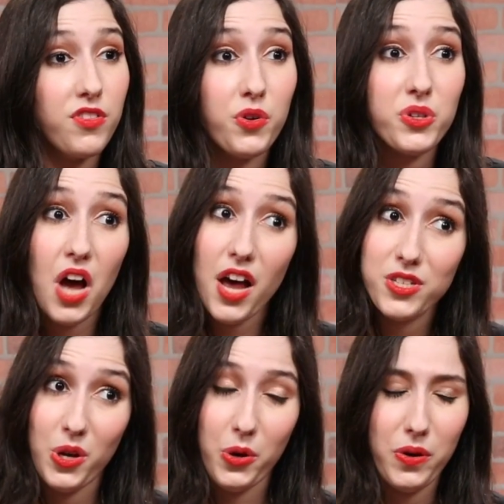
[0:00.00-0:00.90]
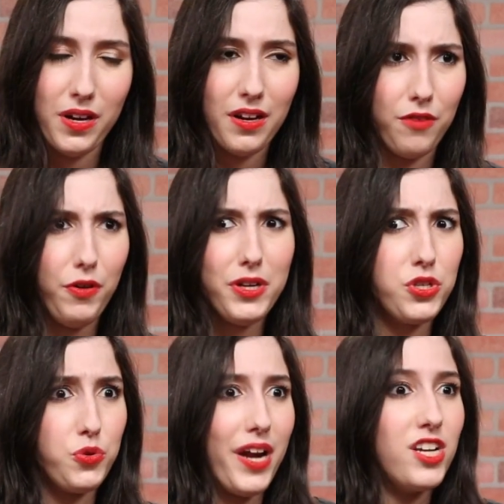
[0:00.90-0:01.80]
There is also a very
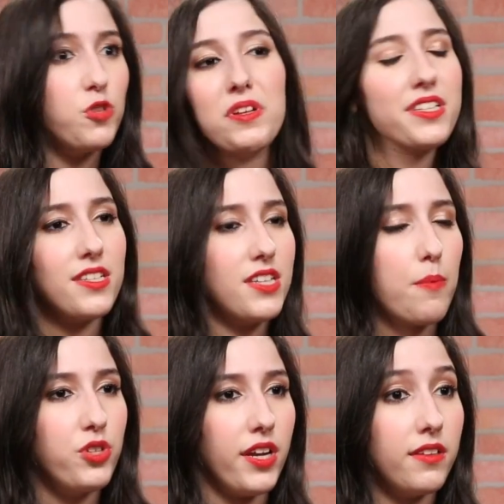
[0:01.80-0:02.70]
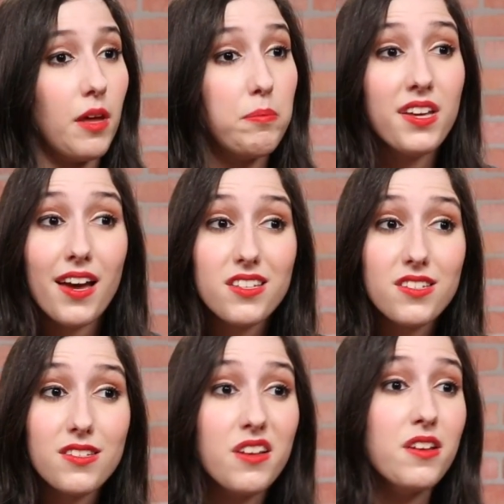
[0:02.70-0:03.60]
strange misconception that
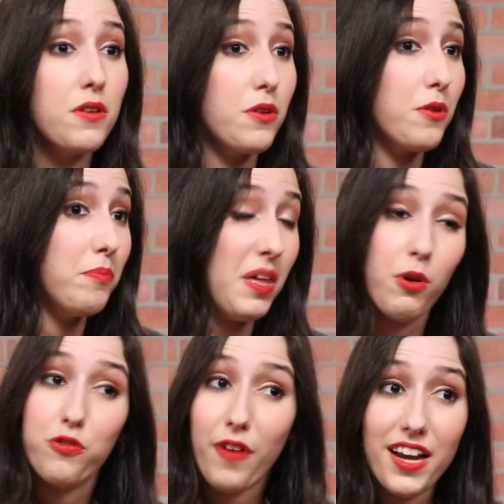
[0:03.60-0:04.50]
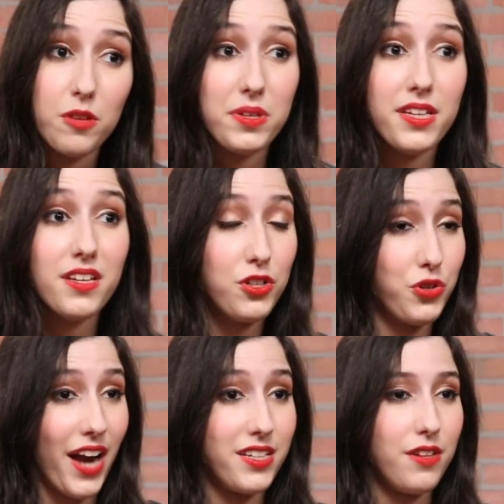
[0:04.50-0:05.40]
because people find me
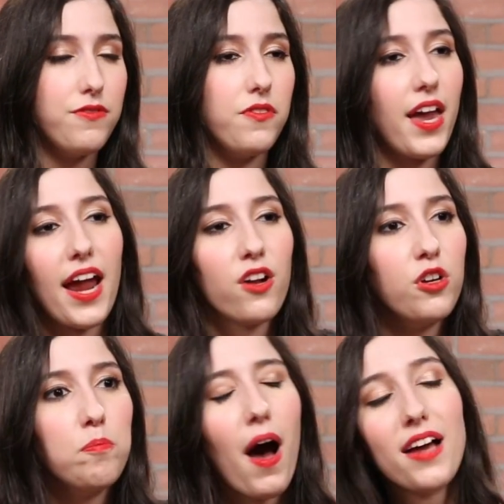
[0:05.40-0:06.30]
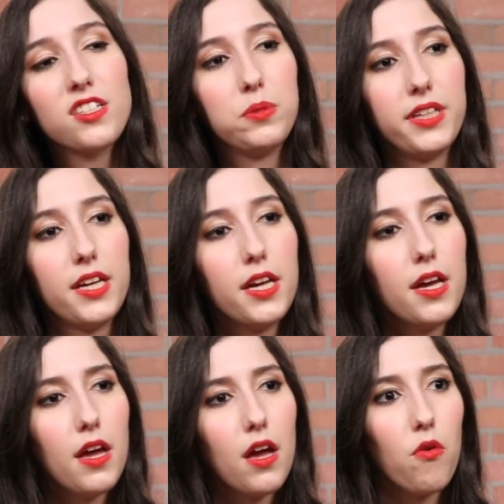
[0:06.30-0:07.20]
attractive, that I couldn't possibly
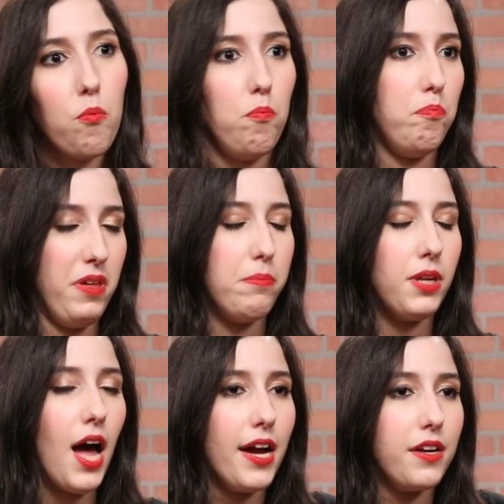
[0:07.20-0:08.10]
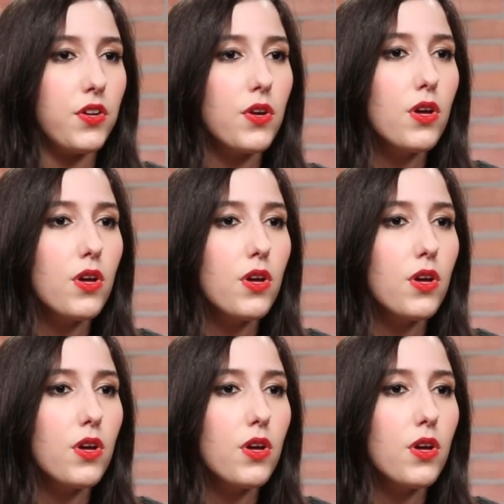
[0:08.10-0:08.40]
be blind.